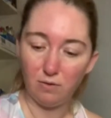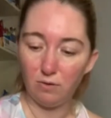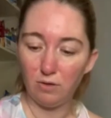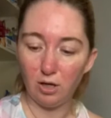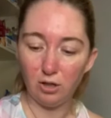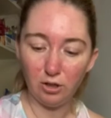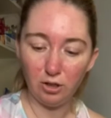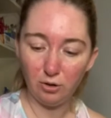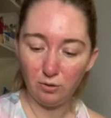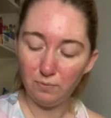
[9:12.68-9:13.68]
The
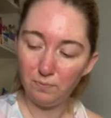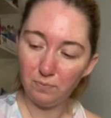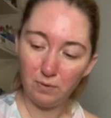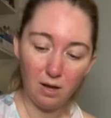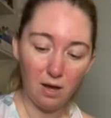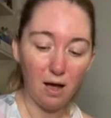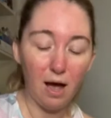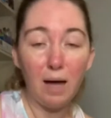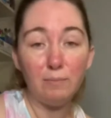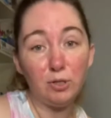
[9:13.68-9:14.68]
glue,
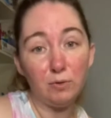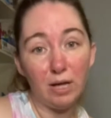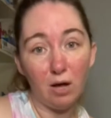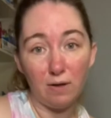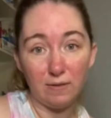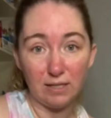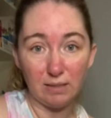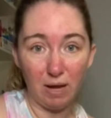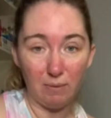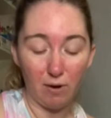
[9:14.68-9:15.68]
I'm doing it on this
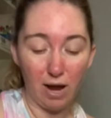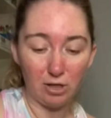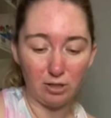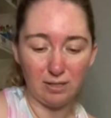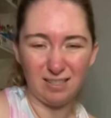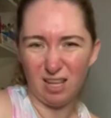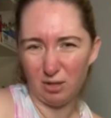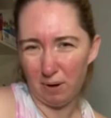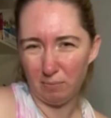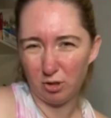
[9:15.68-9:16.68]
paper actually because the other
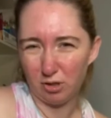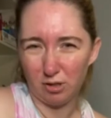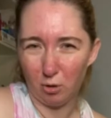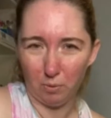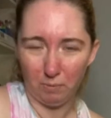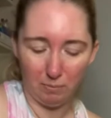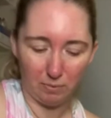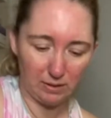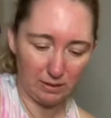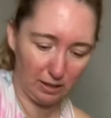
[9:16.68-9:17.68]
paper is just notebook paper.
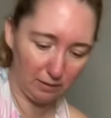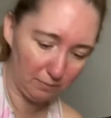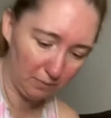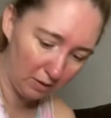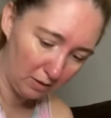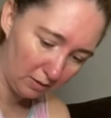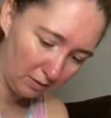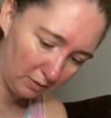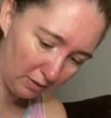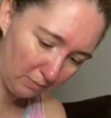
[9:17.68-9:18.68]
It's thin.
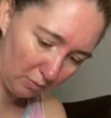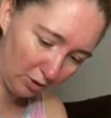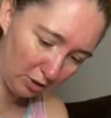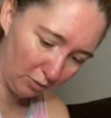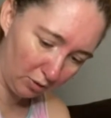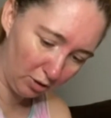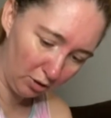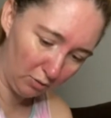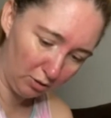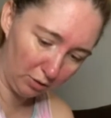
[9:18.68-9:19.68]
So I'm going to
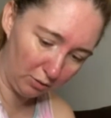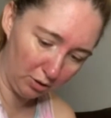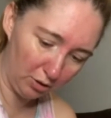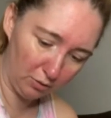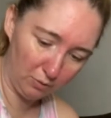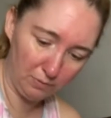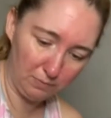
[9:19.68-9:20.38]
glue, glue, glue.